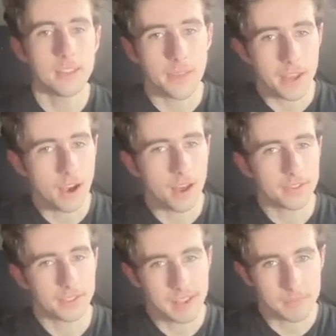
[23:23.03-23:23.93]
that they
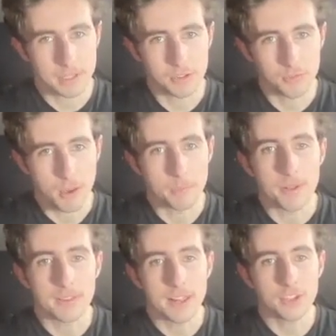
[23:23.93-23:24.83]
aren't accepting new
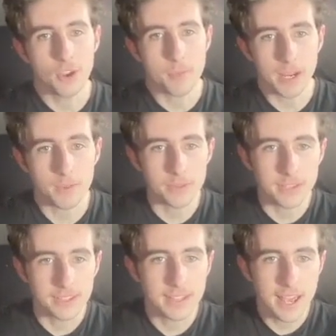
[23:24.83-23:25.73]
members. Let's go back up to
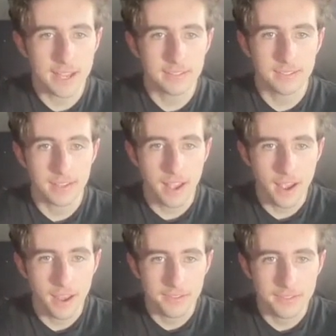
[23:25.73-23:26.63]
this text
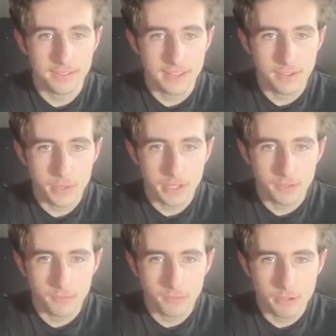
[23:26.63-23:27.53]
and see if we
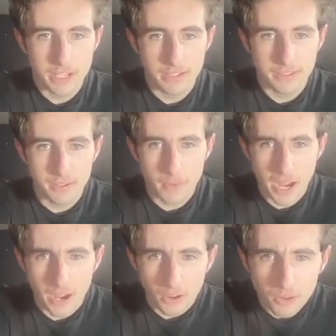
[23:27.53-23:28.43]
can read it
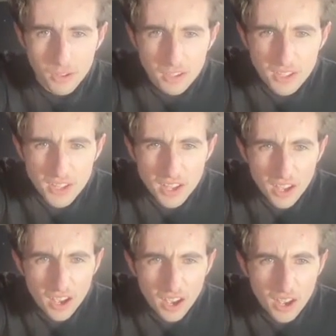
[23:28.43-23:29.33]
somehow.
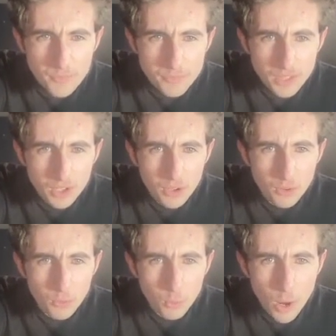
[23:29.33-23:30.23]
Um,
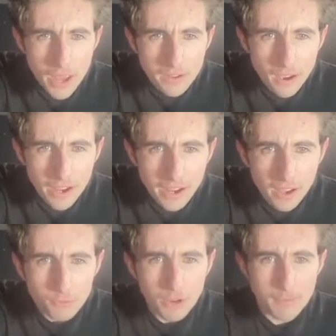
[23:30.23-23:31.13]
when I
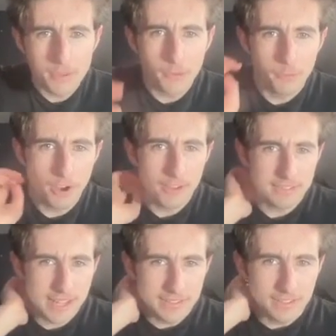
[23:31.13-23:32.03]
unwrapped the first
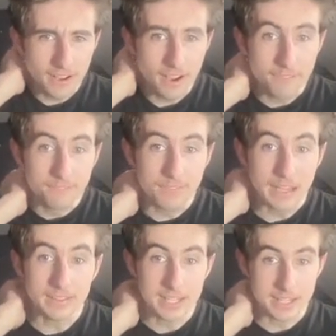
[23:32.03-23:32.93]
letter, I
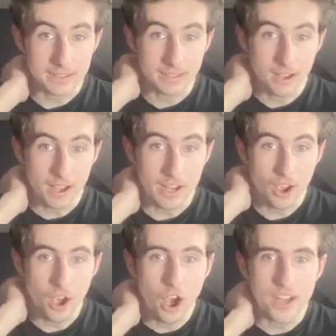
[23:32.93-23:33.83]
felt it. I
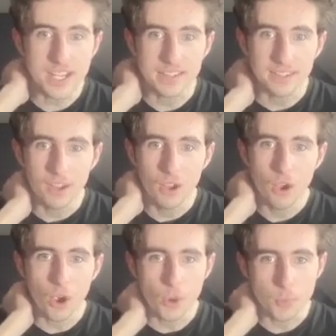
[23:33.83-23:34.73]
heard it.
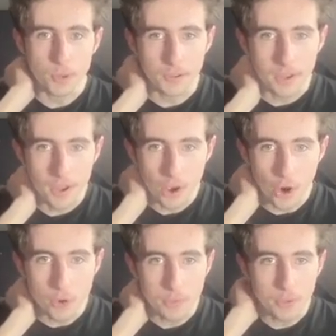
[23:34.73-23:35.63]
Open,
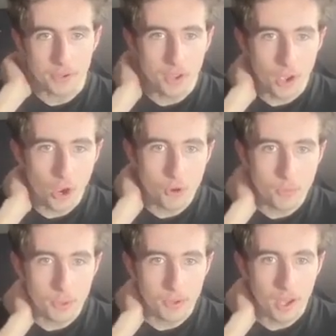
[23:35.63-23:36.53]
open,
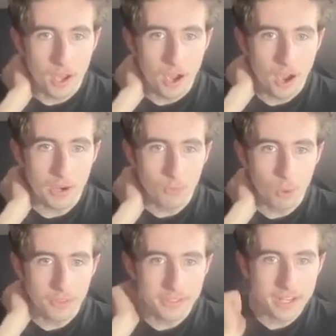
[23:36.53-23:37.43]
open. I
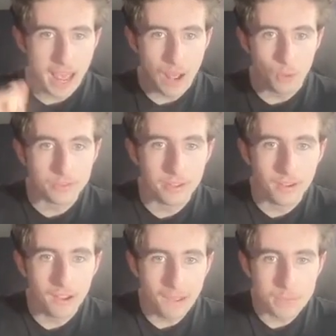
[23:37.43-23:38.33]
want it out.
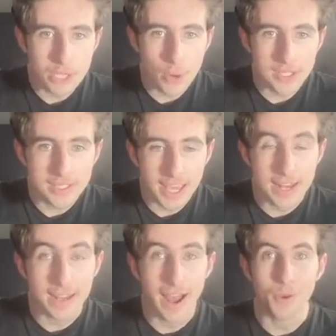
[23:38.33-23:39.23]
I'm going to get
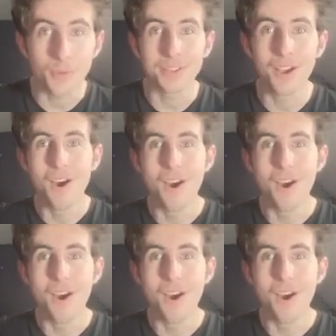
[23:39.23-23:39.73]
it out.